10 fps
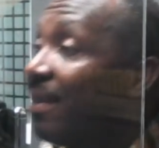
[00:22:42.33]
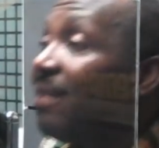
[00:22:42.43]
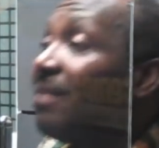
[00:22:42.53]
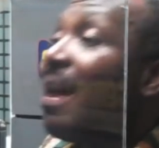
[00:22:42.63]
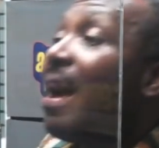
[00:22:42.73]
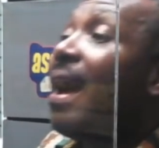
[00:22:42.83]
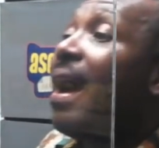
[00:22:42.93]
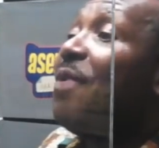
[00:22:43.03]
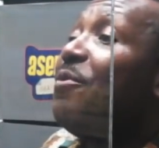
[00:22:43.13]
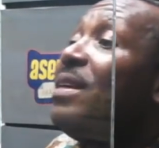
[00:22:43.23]

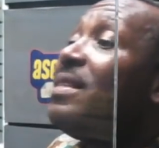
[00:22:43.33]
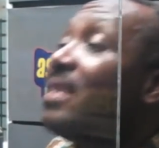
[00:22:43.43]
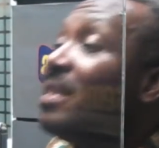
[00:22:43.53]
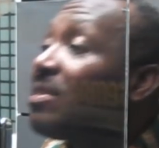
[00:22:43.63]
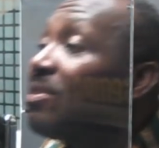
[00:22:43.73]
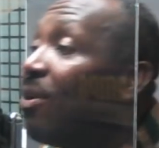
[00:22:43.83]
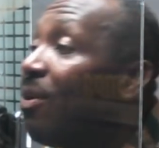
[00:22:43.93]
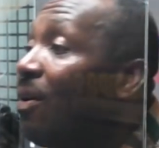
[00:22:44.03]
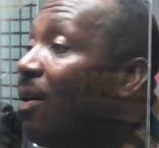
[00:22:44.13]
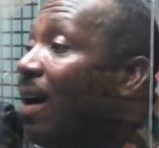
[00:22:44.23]
na reasons
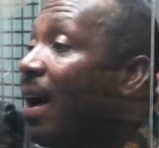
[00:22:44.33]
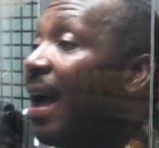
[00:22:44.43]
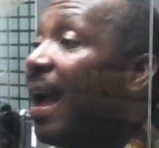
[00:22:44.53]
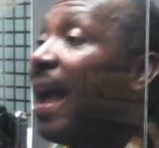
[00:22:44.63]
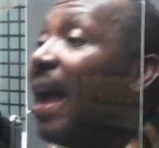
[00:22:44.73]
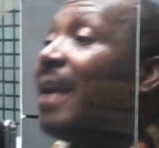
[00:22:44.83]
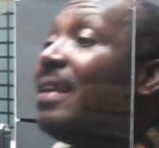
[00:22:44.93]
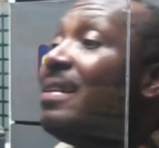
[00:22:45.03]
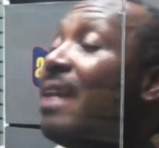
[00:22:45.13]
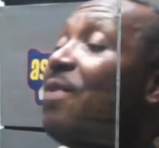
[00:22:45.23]
no
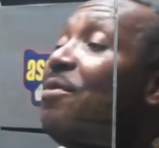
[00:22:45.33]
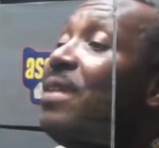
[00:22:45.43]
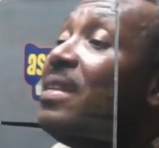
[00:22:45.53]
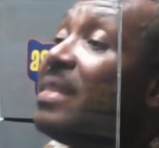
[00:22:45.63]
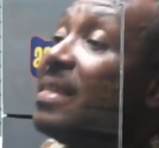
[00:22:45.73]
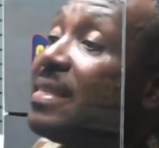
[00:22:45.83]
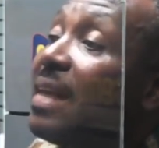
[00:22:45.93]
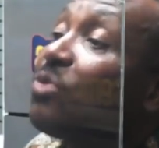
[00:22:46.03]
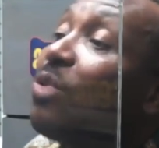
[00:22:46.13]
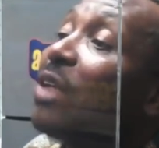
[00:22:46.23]
enya reasons
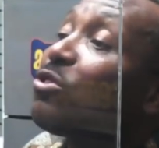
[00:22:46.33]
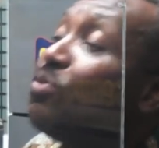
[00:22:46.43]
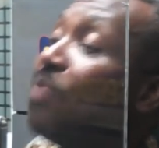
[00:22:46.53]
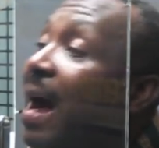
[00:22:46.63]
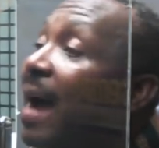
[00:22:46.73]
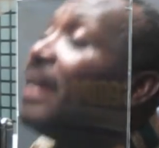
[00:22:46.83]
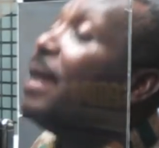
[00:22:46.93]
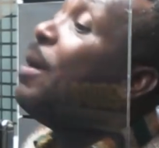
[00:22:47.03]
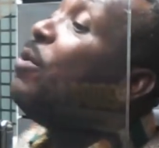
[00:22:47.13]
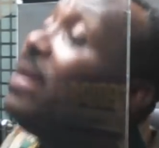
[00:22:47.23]
to asuma e
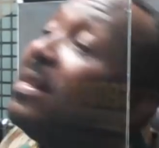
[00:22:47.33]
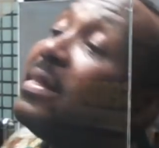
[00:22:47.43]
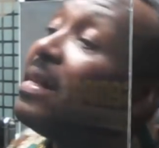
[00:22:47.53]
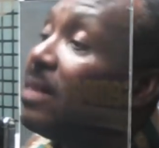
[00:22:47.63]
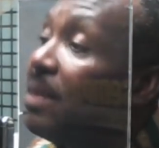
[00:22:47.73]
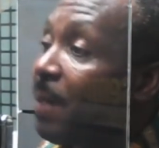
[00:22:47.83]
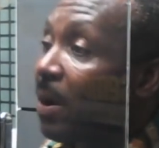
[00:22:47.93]
be reinstate it